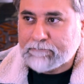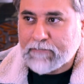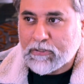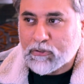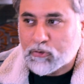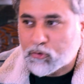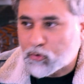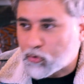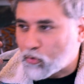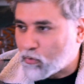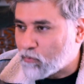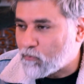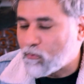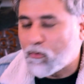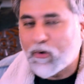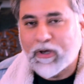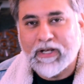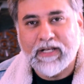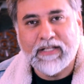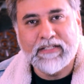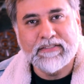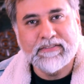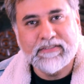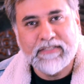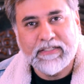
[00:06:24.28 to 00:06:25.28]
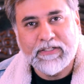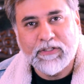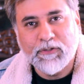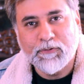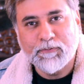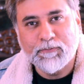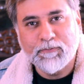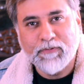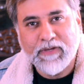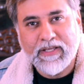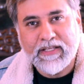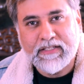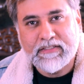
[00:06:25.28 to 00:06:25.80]
throw violence at your
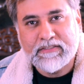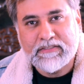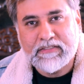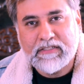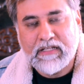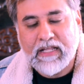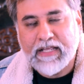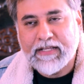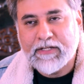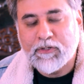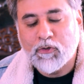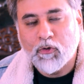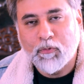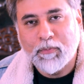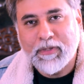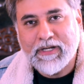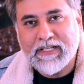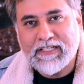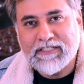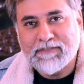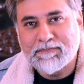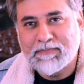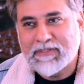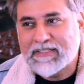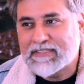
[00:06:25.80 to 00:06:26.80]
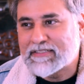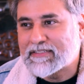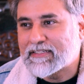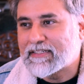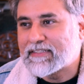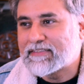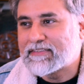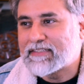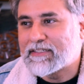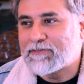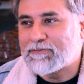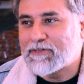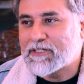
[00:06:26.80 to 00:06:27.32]
face like nobody's
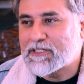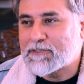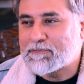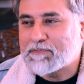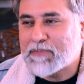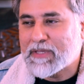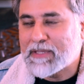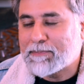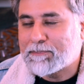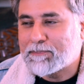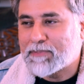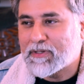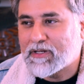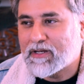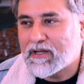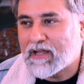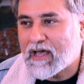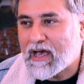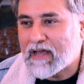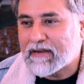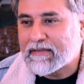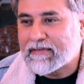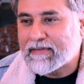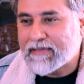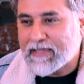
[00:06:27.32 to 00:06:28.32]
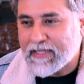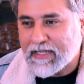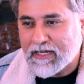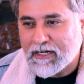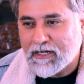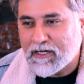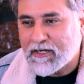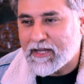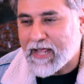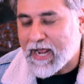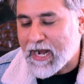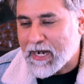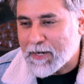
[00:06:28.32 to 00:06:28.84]
business, in which people are
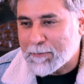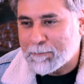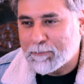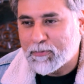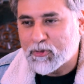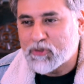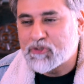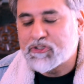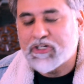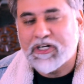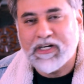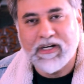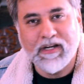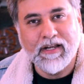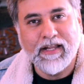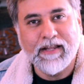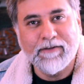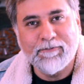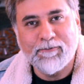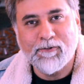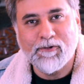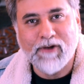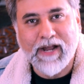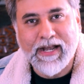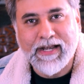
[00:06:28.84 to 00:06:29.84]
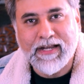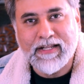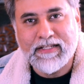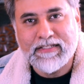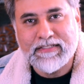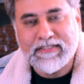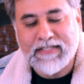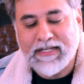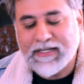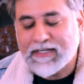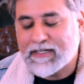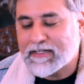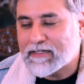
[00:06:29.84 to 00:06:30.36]
killed and butchered left, right, and
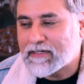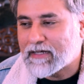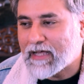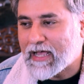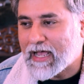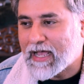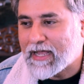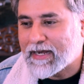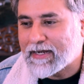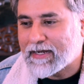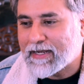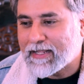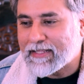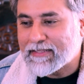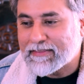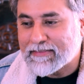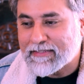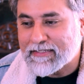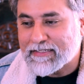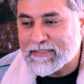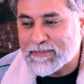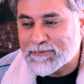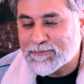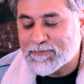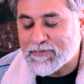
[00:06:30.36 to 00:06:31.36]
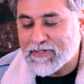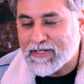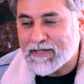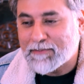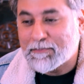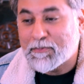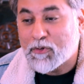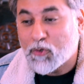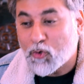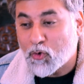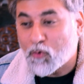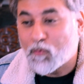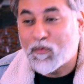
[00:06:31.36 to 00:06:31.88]
center. And in this
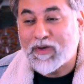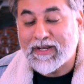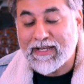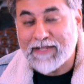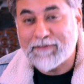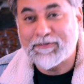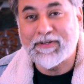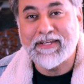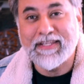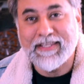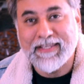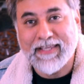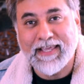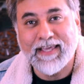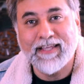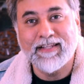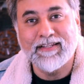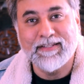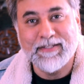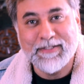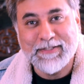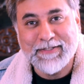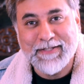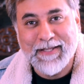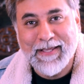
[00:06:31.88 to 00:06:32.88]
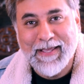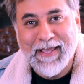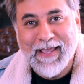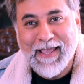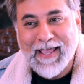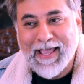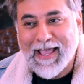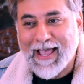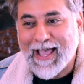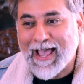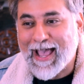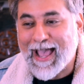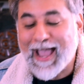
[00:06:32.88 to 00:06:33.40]
film, no one even yells,
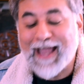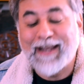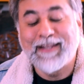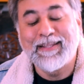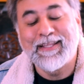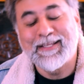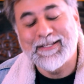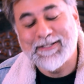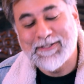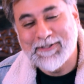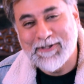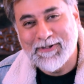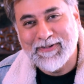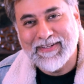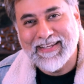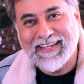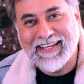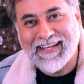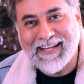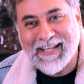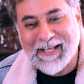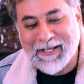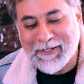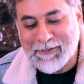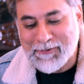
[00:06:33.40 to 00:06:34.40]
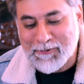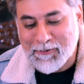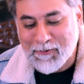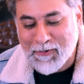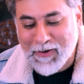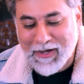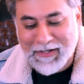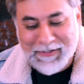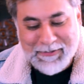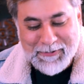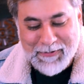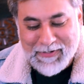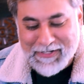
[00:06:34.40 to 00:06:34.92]
and there's no killing. So
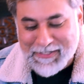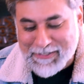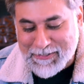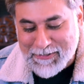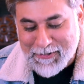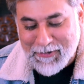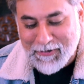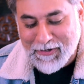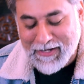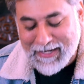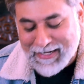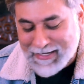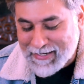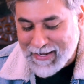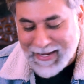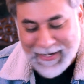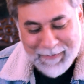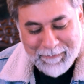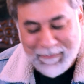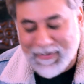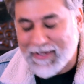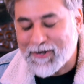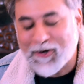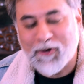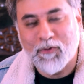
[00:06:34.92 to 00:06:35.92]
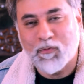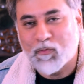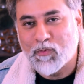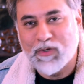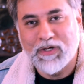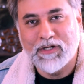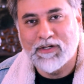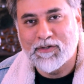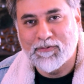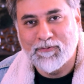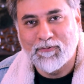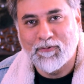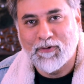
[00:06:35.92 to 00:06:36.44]
it's not. It may not
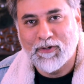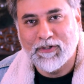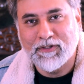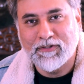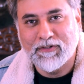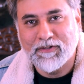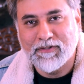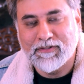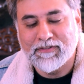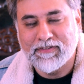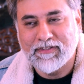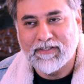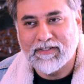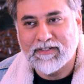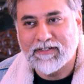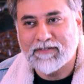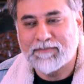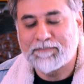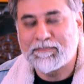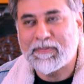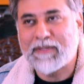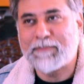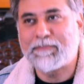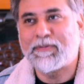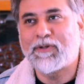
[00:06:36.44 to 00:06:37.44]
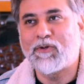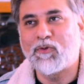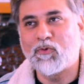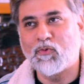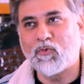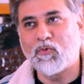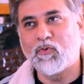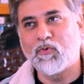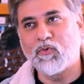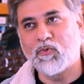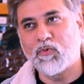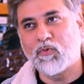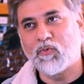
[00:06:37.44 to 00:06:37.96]
work for the people
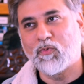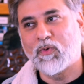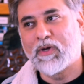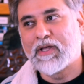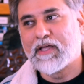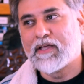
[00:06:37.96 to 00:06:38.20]
who